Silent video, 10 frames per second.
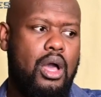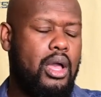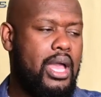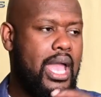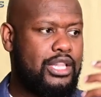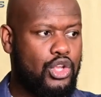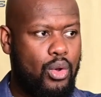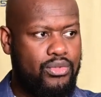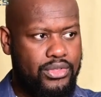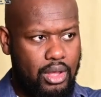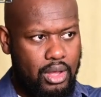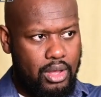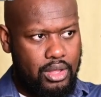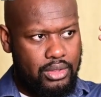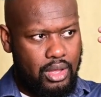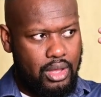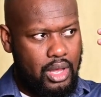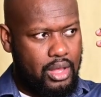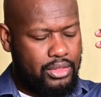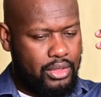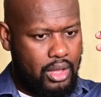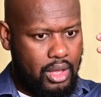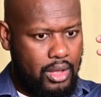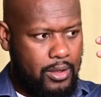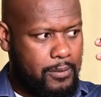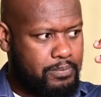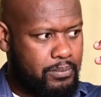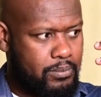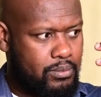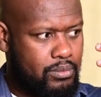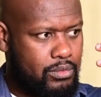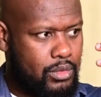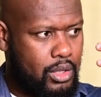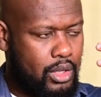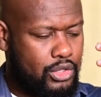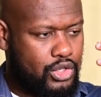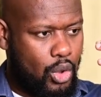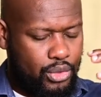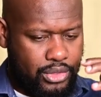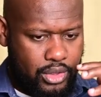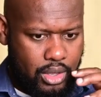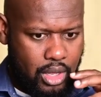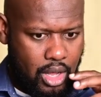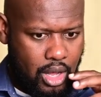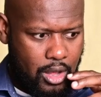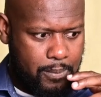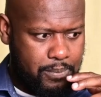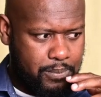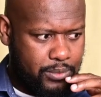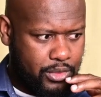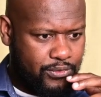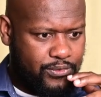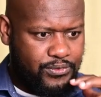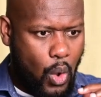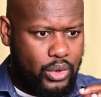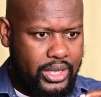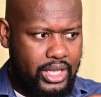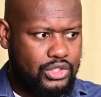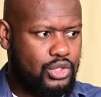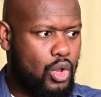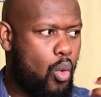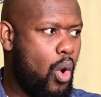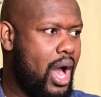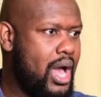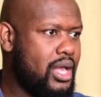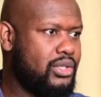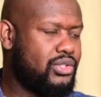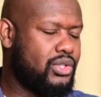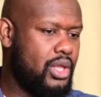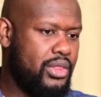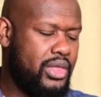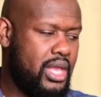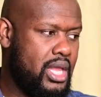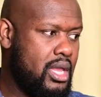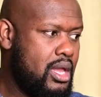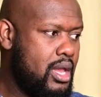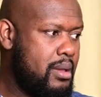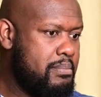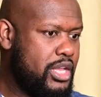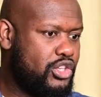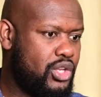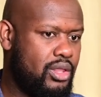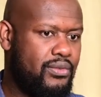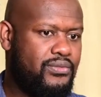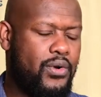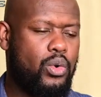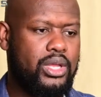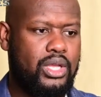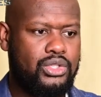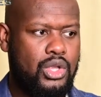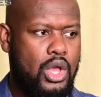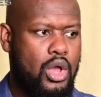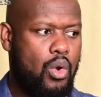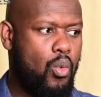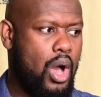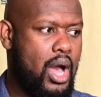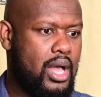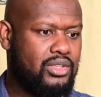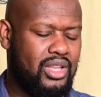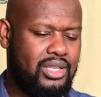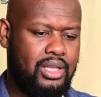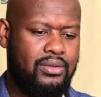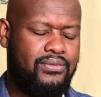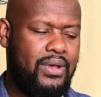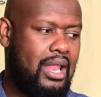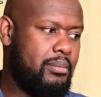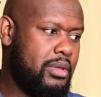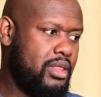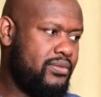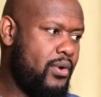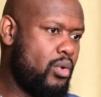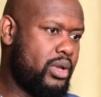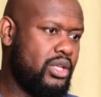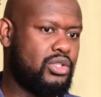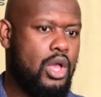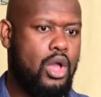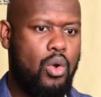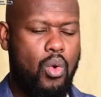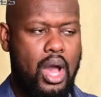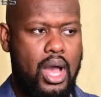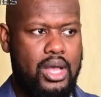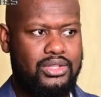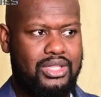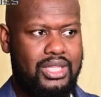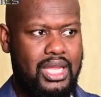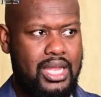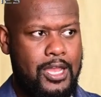And so the the the so the um the focus was the mission. The focus was the development, the focus was the